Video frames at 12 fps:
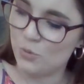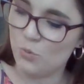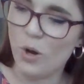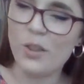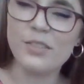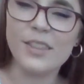
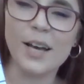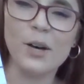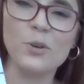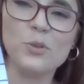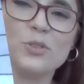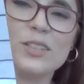
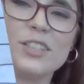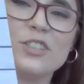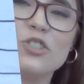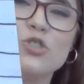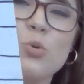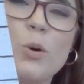
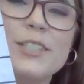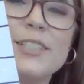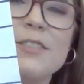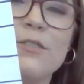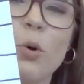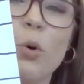
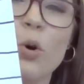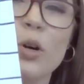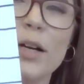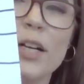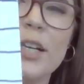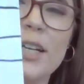
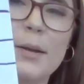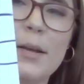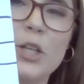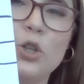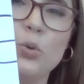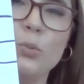1,024
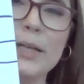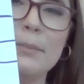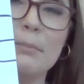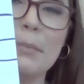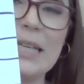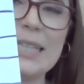human
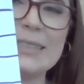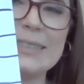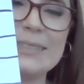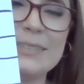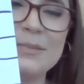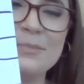beings.